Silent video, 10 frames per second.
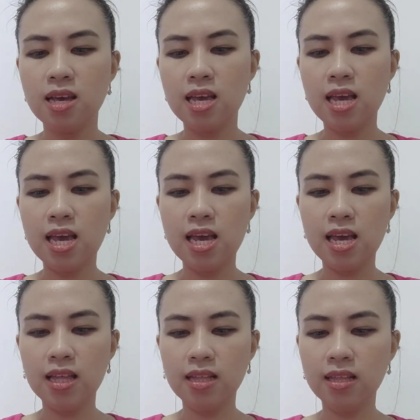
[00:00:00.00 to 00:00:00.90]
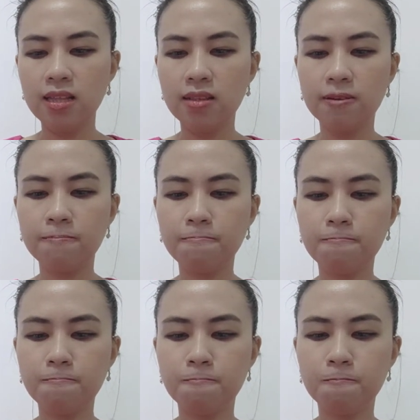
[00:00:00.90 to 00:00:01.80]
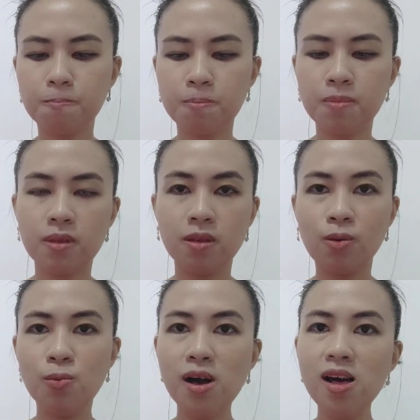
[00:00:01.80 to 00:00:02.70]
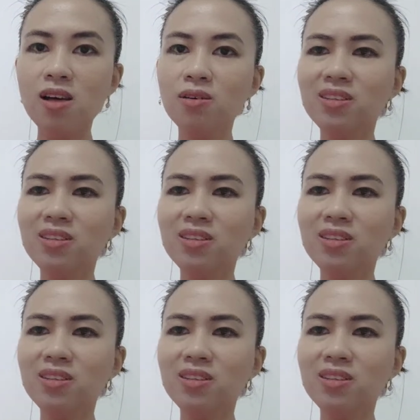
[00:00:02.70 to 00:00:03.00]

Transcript: And, wow,